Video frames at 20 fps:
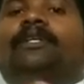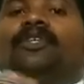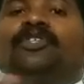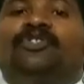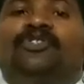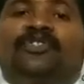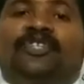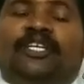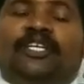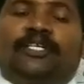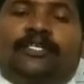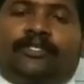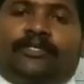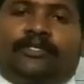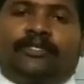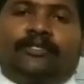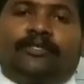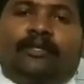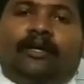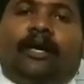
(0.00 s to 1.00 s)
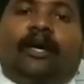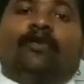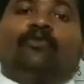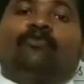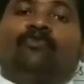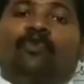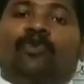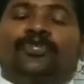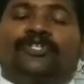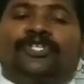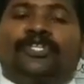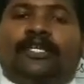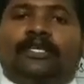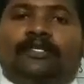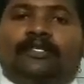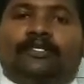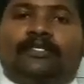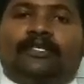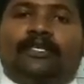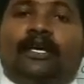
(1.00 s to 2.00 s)
seas or
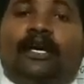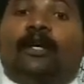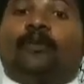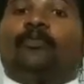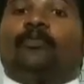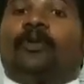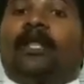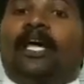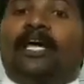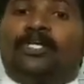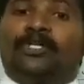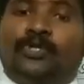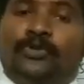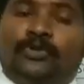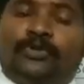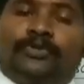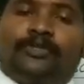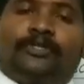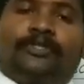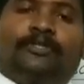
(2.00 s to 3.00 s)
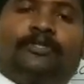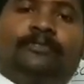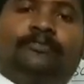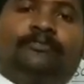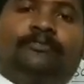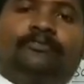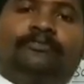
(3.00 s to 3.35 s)
oceans or plateaus